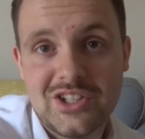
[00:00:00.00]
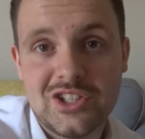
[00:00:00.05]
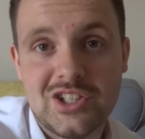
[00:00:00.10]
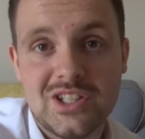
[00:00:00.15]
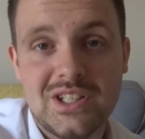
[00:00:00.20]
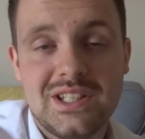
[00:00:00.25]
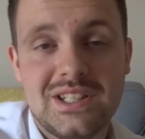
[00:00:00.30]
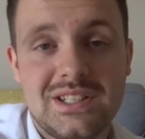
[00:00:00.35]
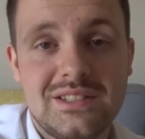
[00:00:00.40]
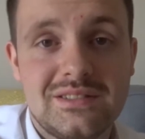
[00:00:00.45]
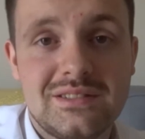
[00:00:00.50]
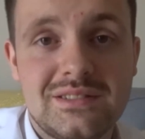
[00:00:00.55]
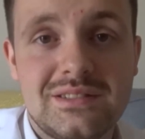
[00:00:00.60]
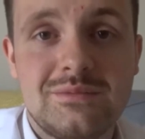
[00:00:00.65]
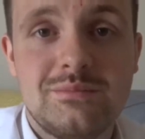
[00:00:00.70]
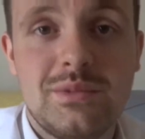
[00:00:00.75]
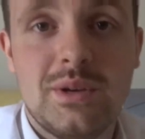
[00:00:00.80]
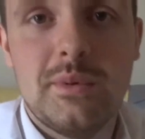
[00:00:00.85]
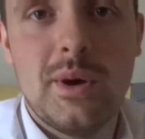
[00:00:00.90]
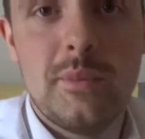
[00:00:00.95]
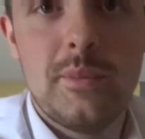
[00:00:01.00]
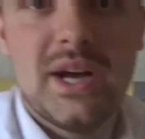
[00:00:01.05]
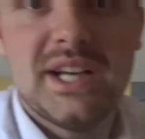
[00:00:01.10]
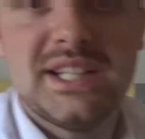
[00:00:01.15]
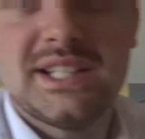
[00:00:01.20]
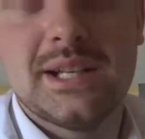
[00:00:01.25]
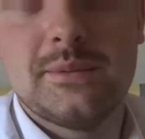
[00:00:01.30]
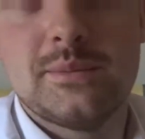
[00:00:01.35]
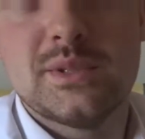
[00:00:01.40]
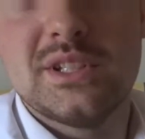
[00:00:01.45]
a shirt, but my
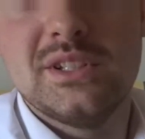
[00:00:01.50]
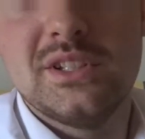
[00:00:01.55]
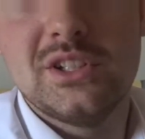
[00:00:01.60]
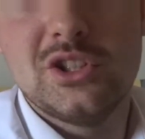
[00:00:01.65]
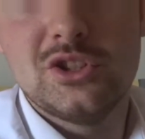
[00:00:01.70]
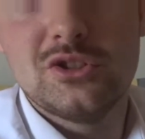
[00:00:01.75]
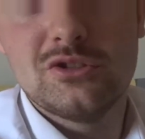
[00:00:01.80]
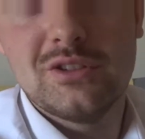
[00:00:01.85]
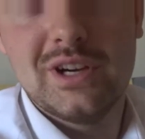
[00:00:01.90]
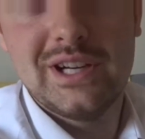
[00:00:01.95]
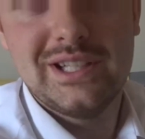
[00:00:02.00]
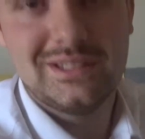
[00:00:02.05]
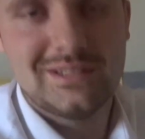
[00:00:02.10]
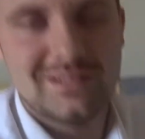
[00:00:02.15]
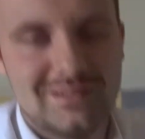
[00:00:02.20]
biceps look great.